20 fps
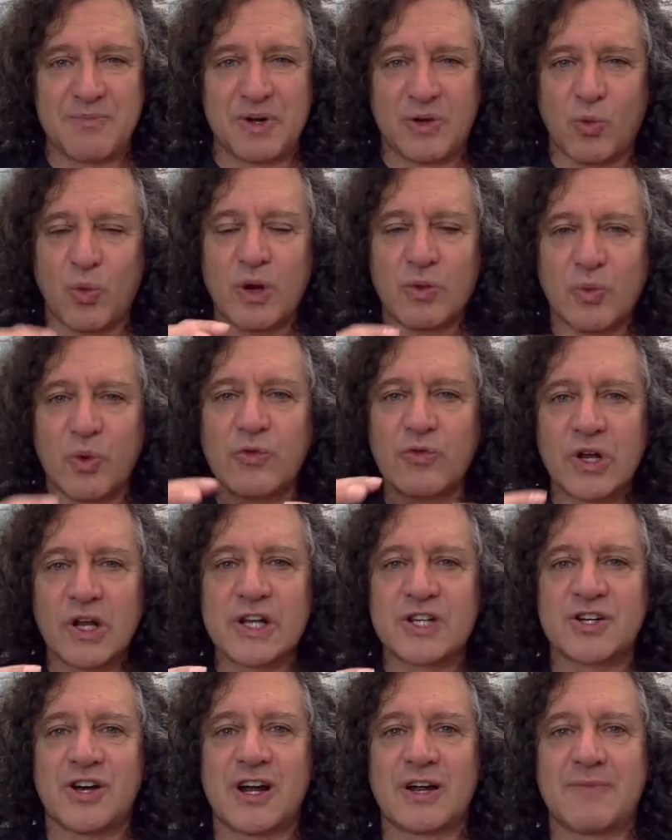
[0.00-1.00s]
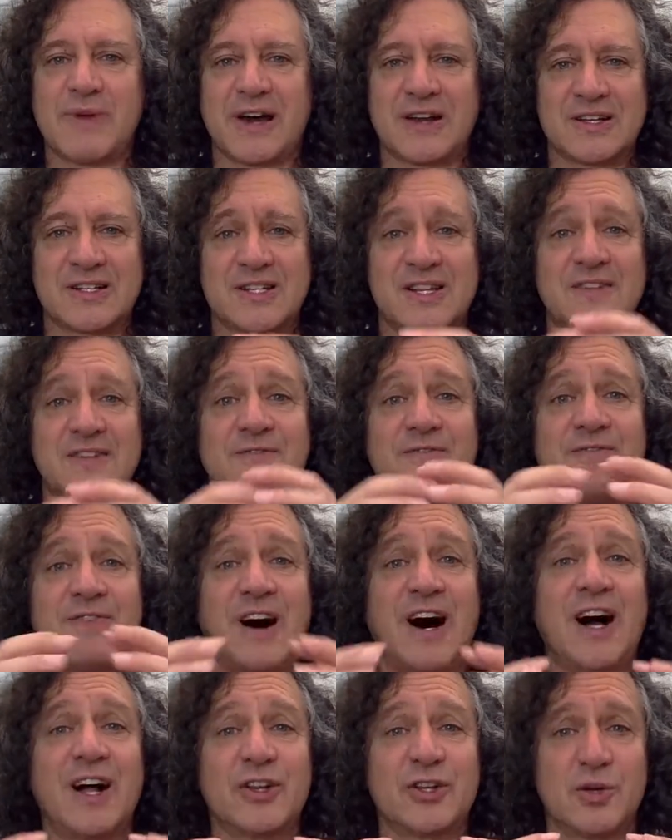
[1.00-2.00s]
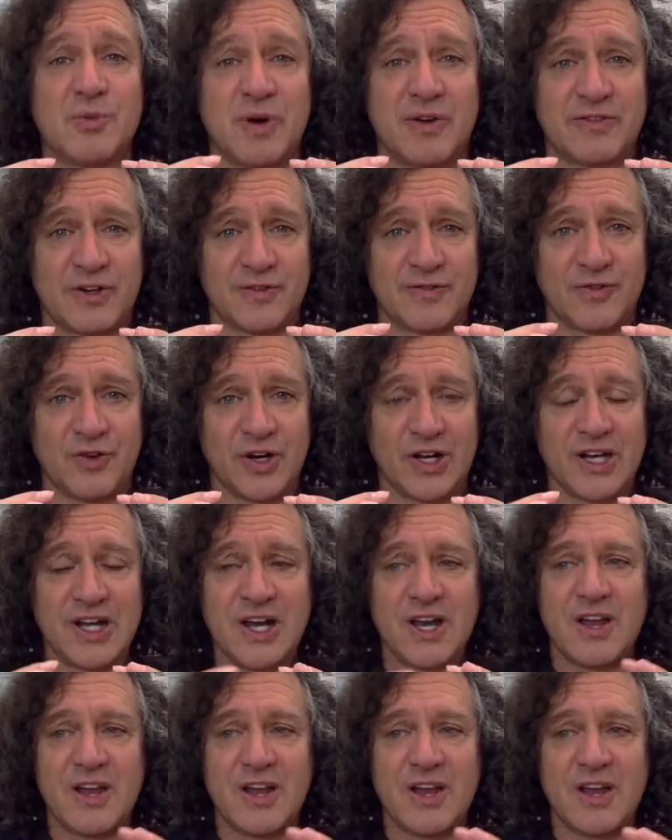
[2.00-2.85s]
but what we're really talking about is the volume of your foot,